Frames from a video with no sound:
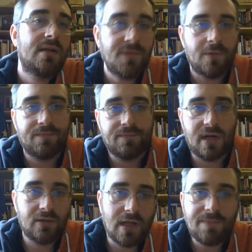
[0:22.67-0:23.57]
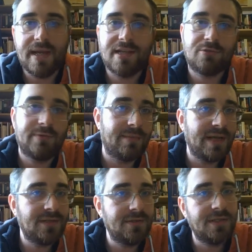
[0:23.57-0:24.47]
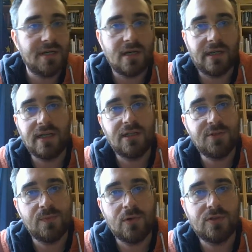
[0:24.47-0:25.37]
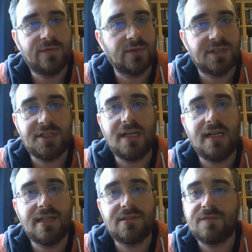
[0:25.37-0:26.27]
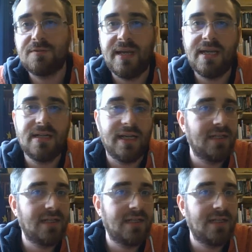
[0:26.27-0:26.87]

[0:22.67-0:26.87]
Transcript: So, buckle up as we abandon the dark English moors for the sunny lands of Spain,